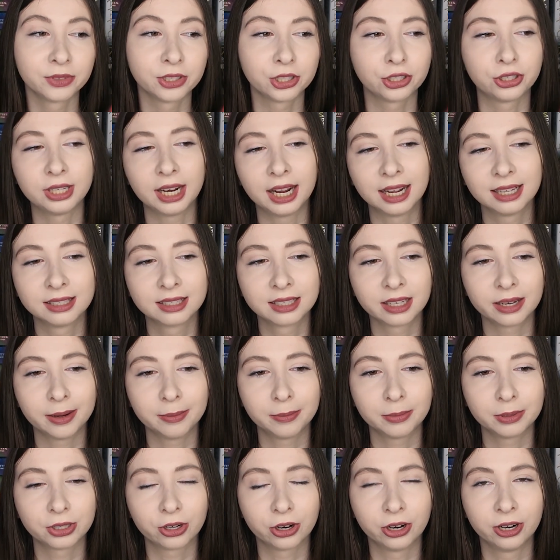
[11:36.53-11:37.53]
She ends
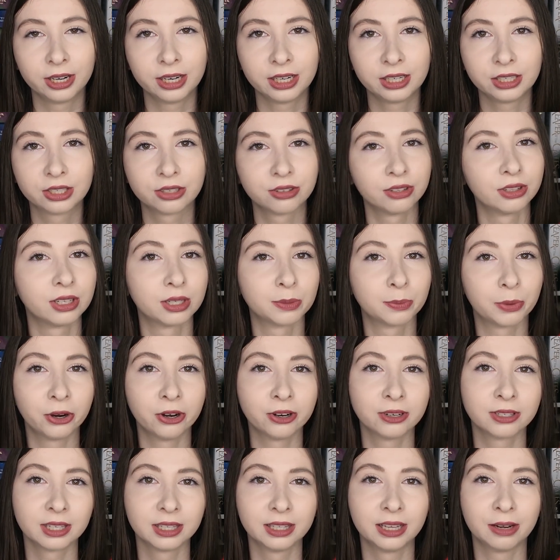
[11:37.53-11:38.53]
up turning to this
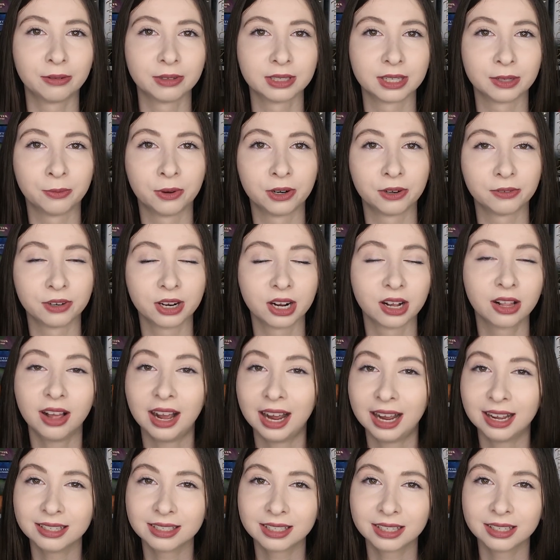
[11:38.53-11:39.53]
person that was in one of her
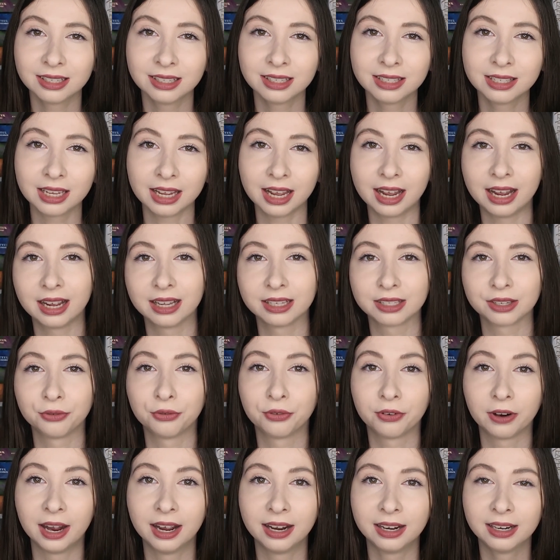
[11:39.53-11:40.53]
classes as a
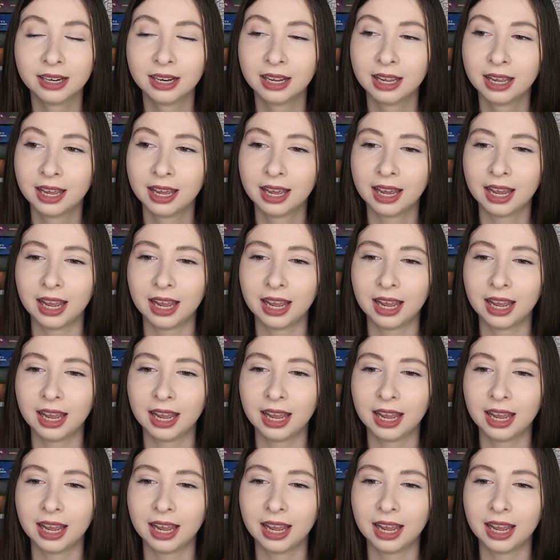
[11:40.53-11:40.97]
friend,